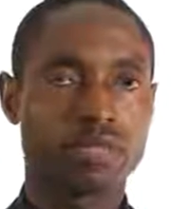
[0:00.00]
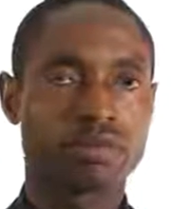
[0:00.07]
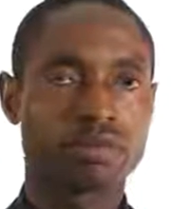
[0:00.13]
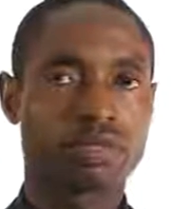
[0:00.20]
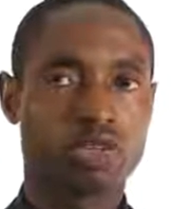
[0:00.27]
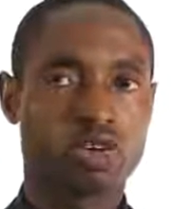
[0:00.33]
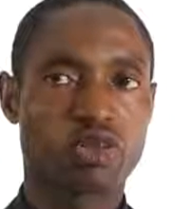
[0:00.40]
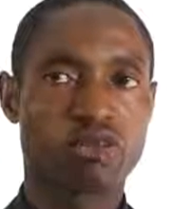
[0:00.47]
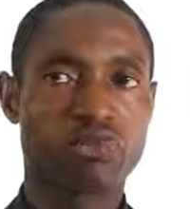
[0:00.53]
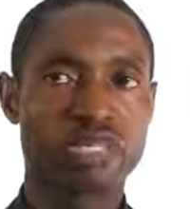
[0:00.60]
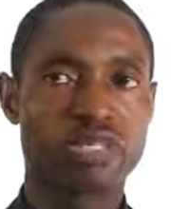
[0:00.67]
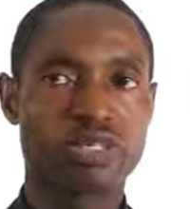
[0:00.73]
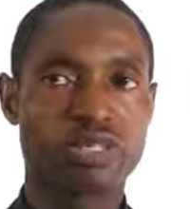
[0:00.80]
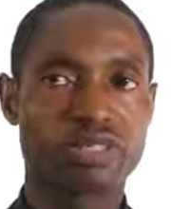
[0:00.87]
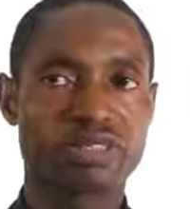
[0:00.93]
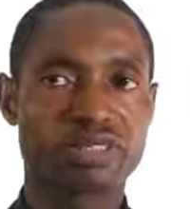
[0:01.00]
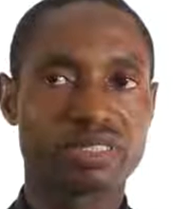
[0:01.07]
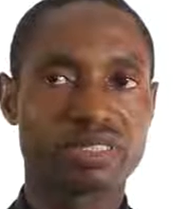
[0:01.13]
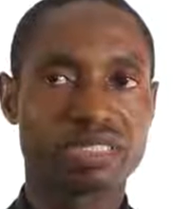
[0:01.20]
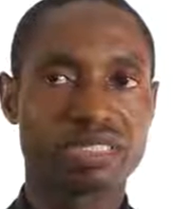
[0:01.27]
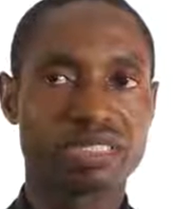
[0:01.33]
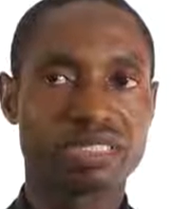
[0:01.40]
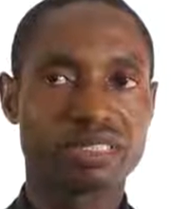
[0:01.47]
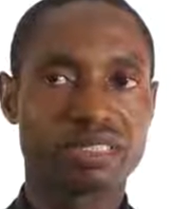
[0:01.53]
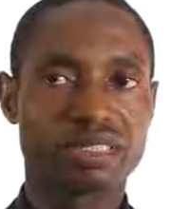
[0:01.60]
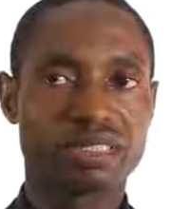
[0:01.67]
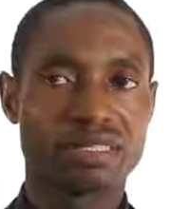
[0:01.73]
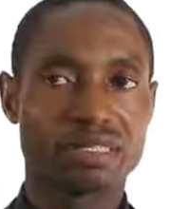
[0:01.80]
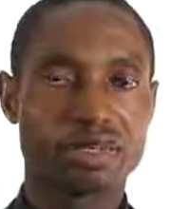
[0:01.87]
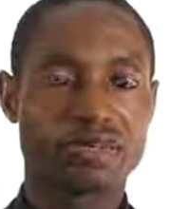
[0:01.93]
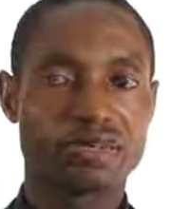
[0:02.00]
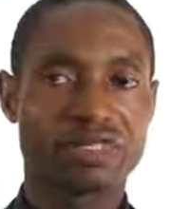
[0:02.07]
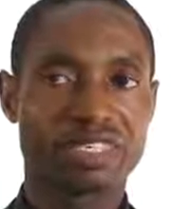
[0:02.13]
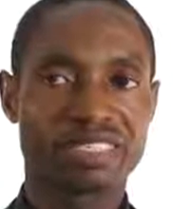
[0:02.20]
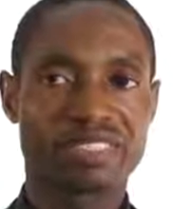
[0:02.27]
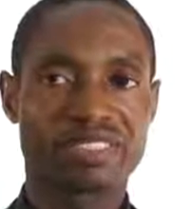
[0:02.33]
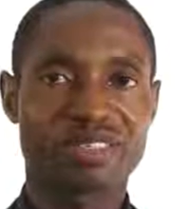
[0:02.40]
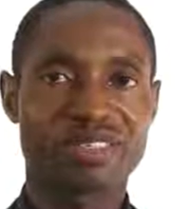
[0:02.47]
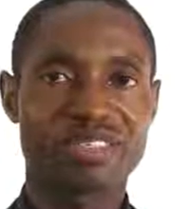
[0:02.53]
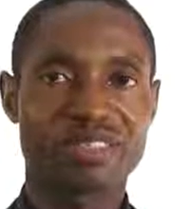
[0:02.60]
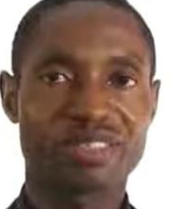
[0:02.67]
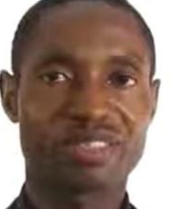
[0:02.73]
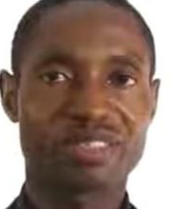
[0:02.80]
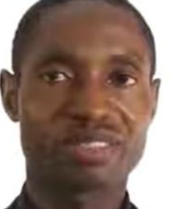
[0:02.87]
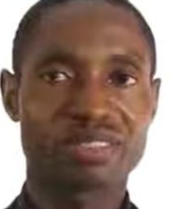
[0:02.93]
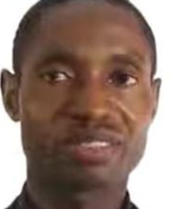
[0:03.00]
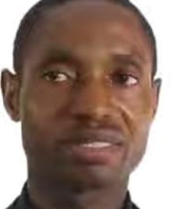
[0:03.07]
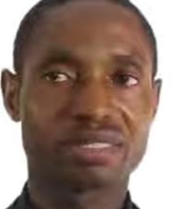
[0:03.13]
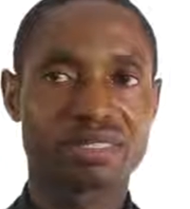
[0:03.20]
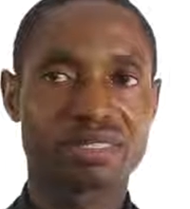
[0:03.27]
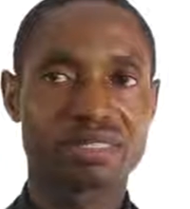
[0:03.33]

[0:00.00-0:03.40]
On completion of installations